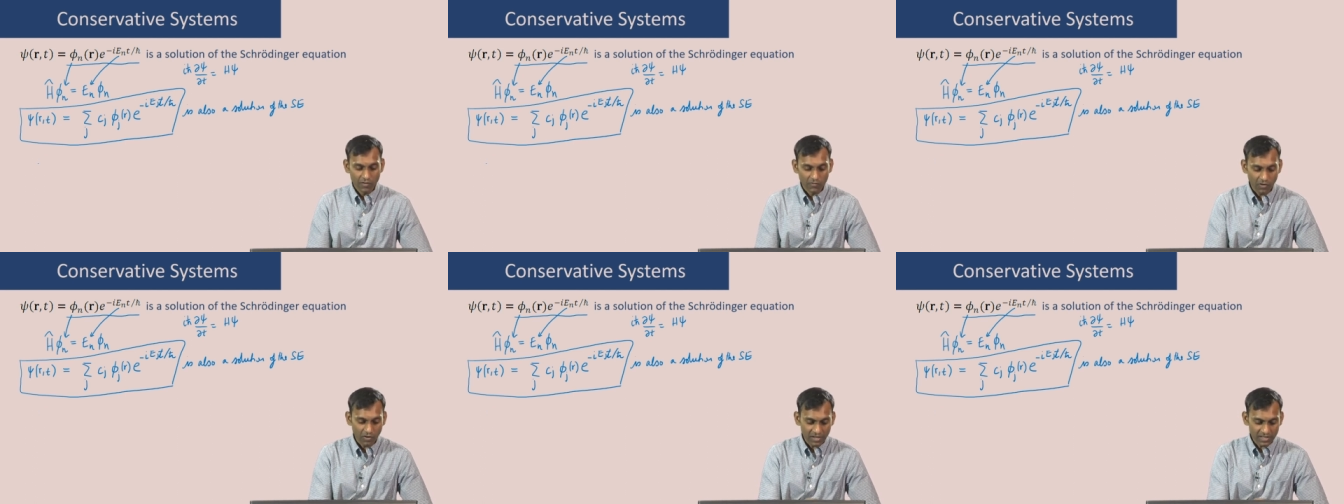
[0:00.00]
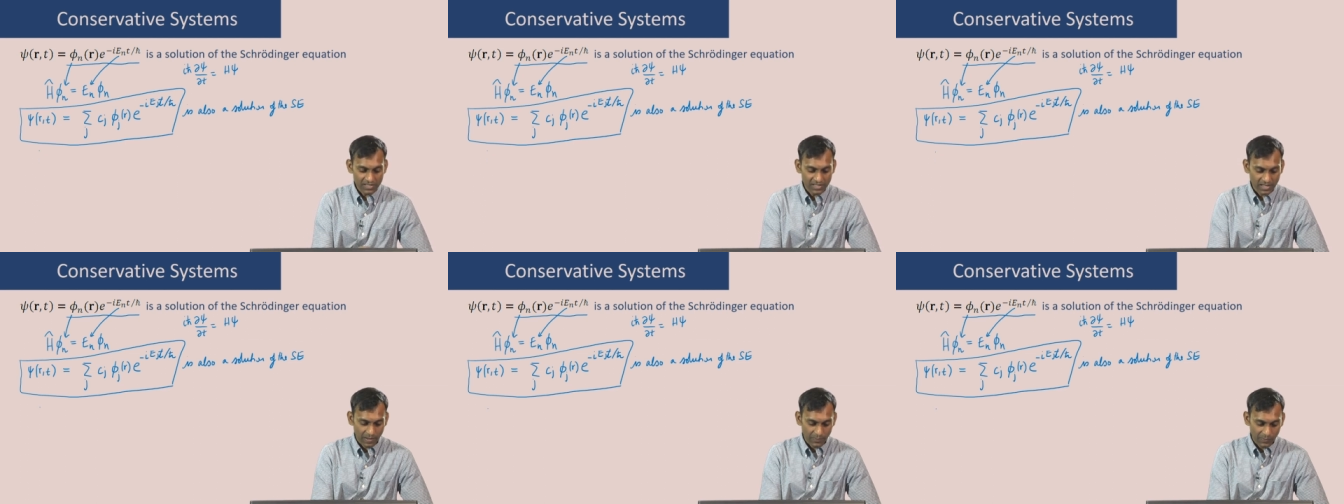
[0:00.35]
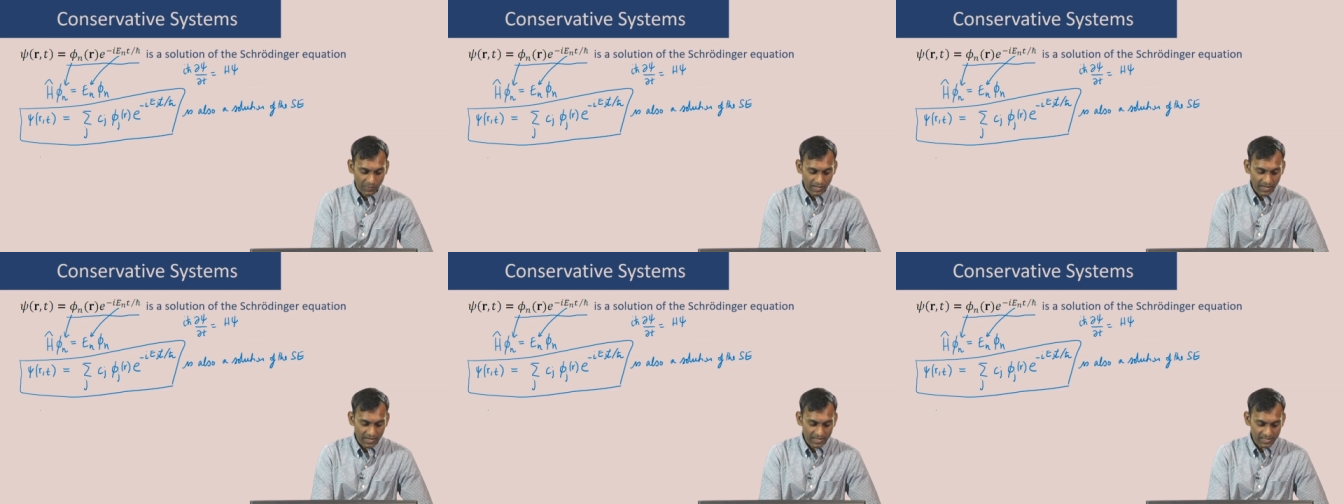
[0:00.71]
For
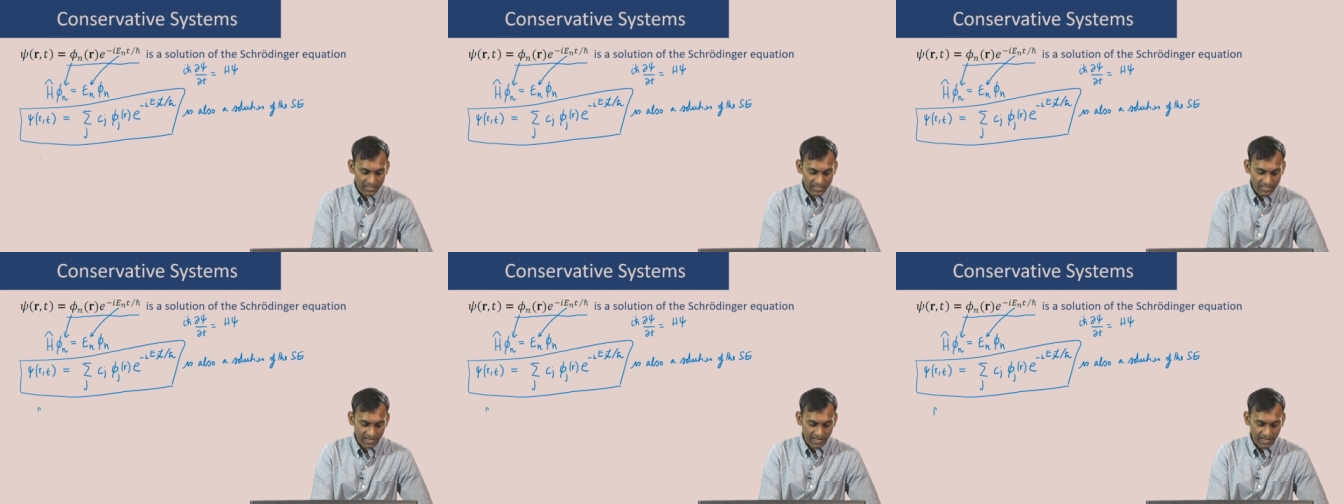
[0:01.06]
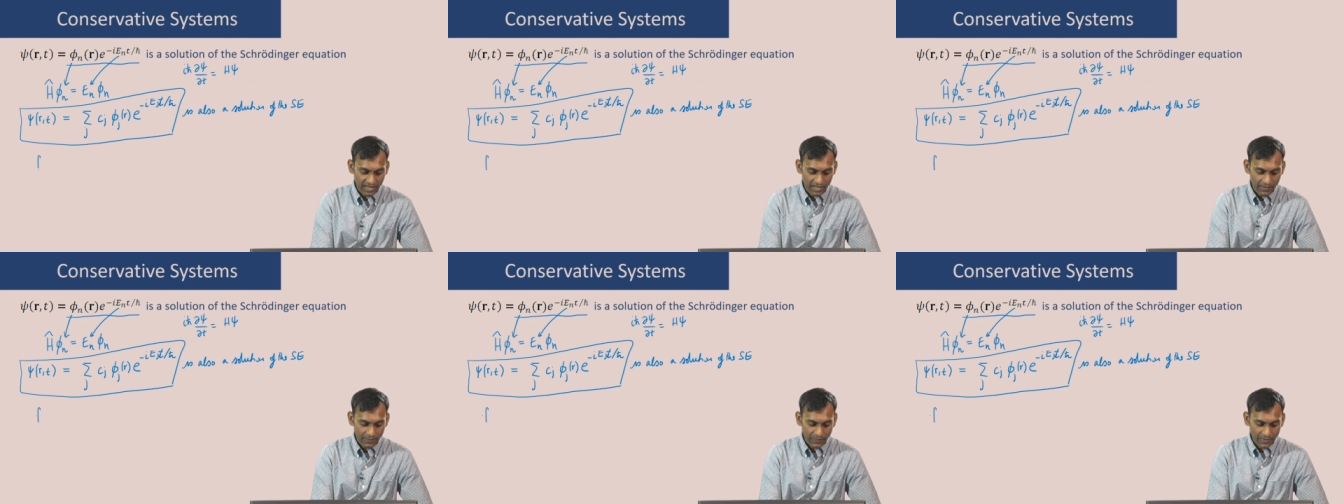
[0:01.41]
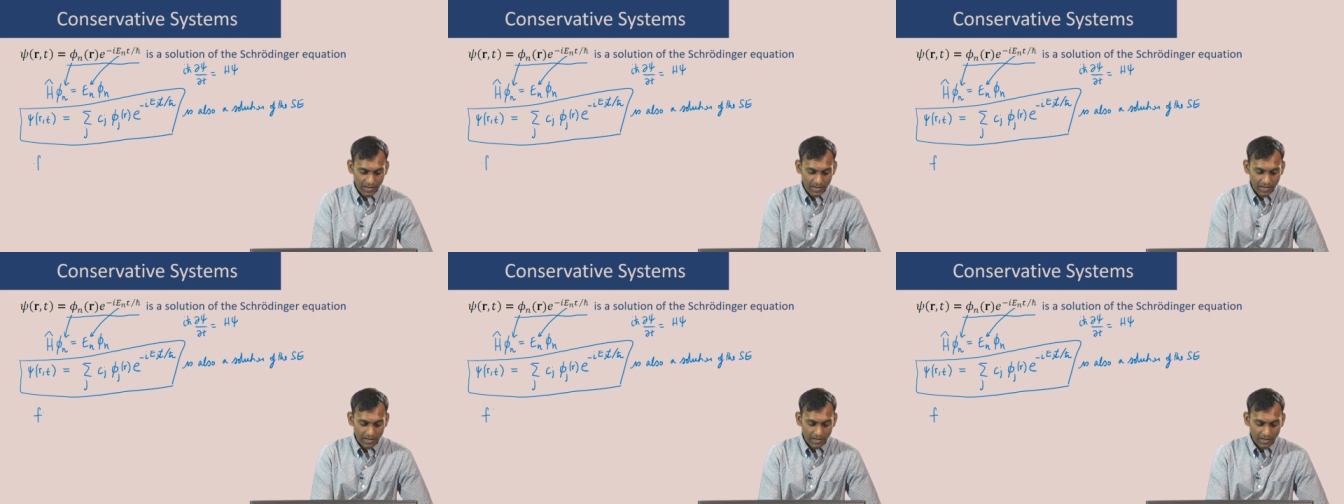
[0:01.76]
example, let us say
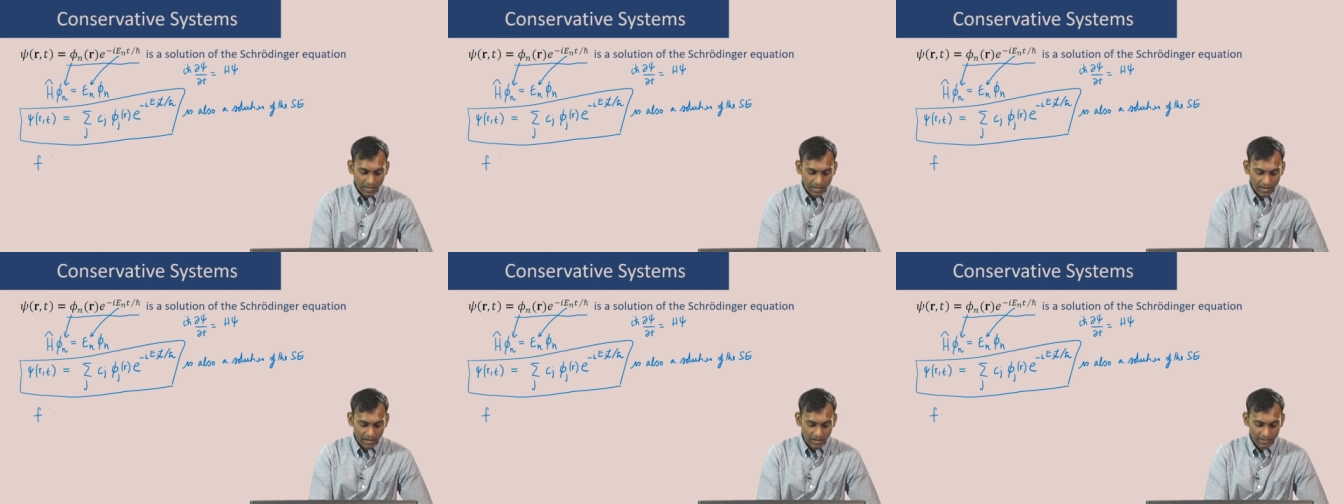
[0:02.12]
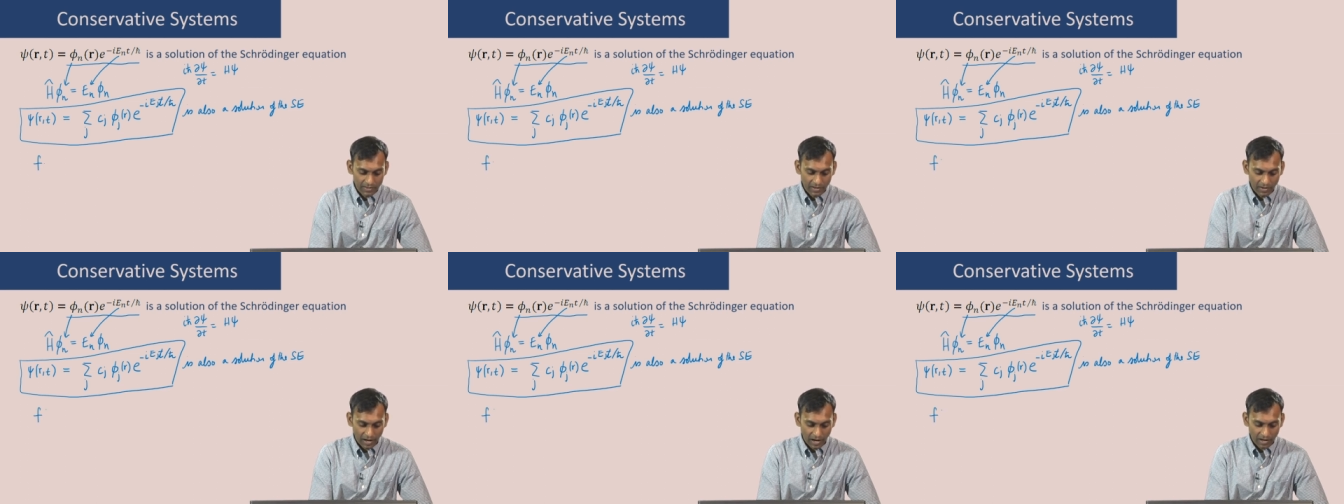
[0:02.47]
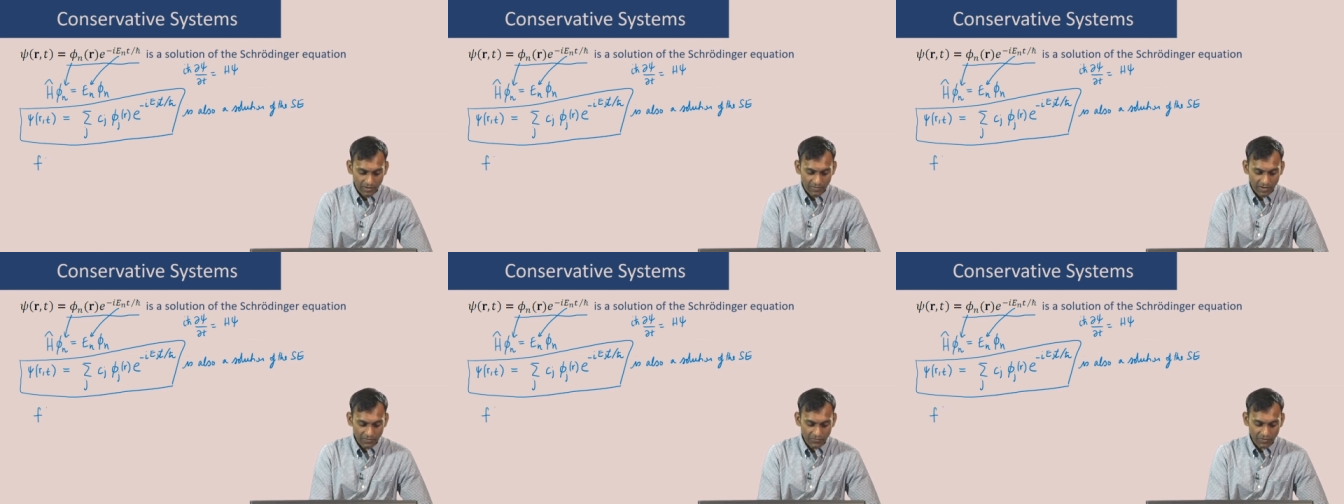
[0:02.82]
the
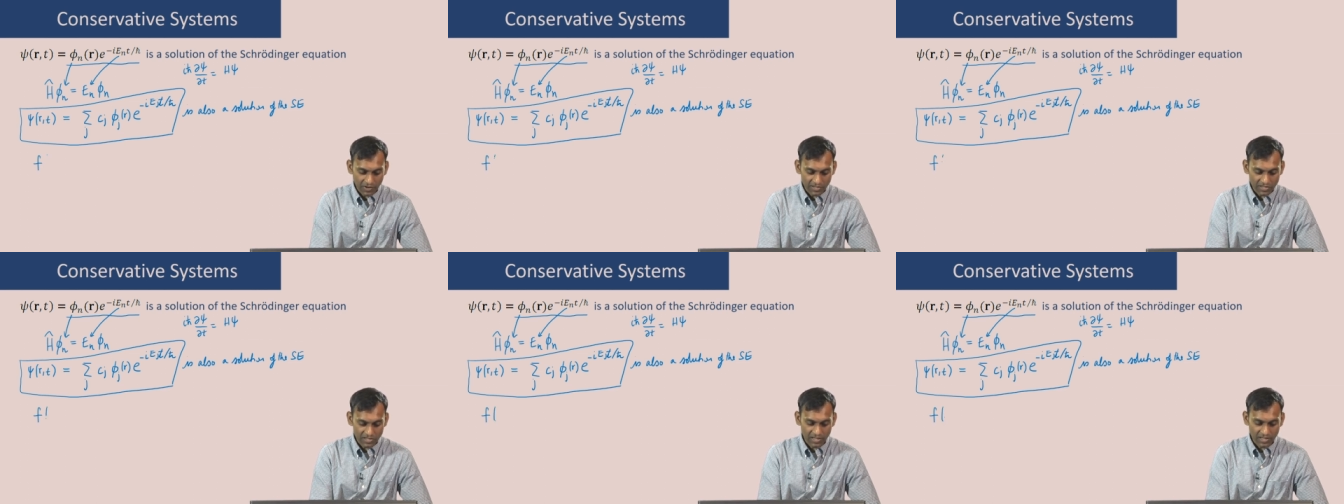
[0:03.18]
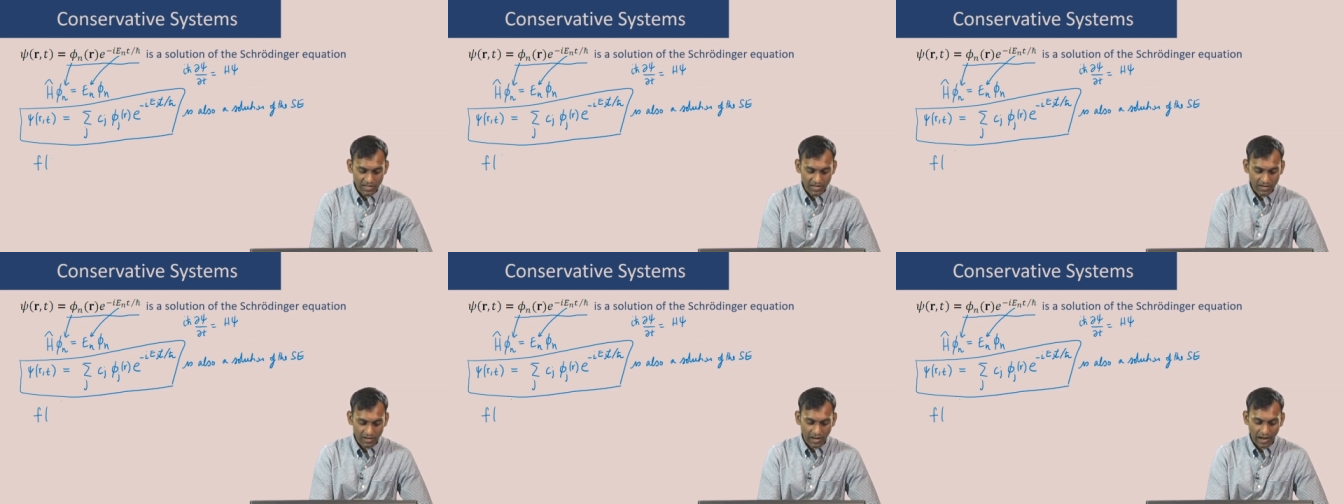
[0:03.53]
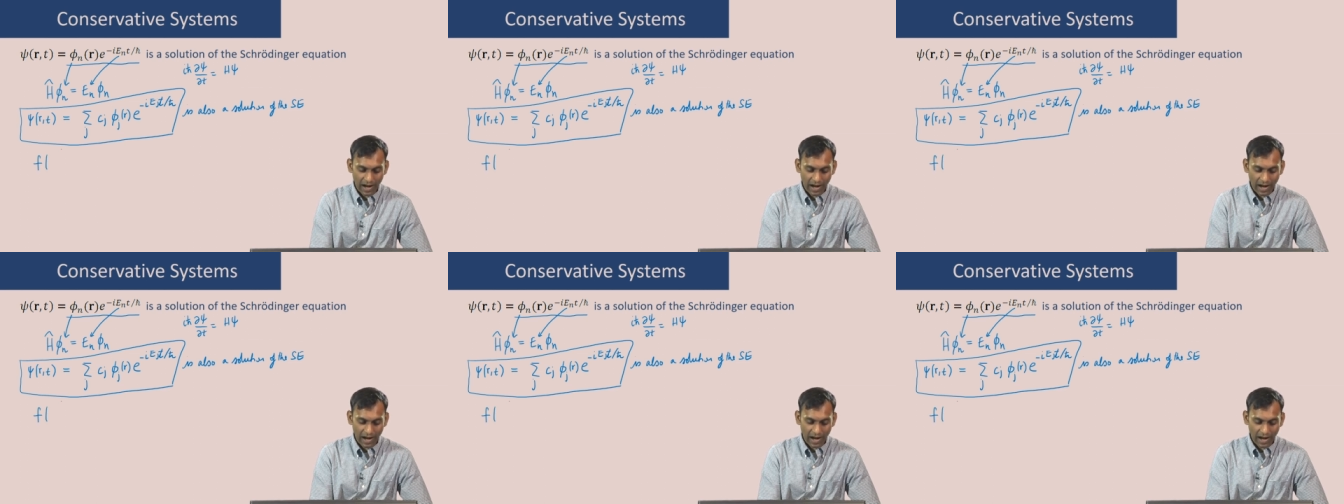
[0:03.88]
our wave function